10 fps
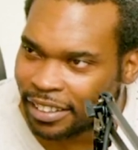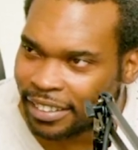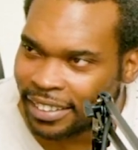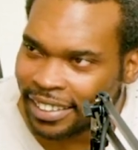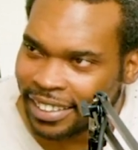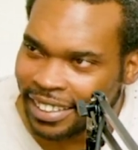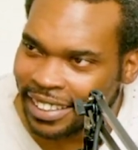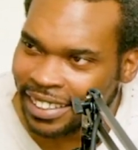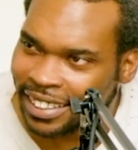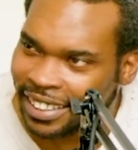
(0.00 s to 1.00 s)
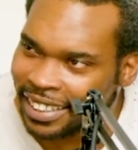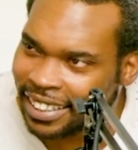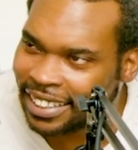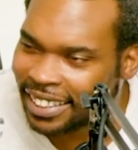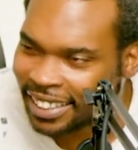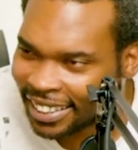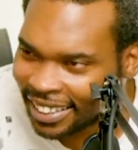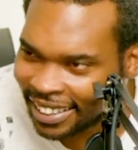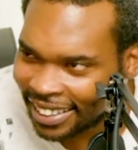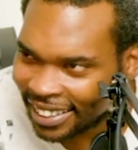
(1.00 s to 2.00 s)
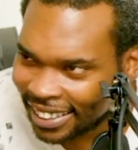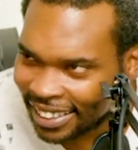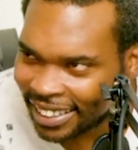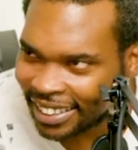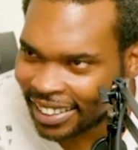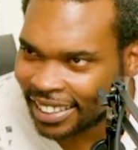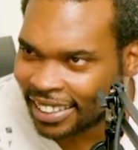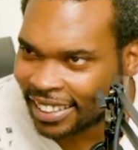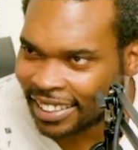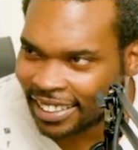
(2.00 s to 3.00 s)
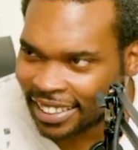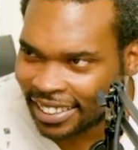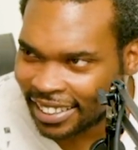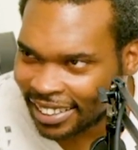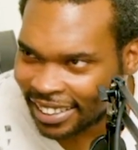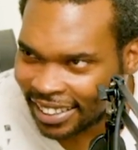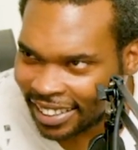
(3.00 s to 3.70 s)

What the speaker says: This person isn't speaking.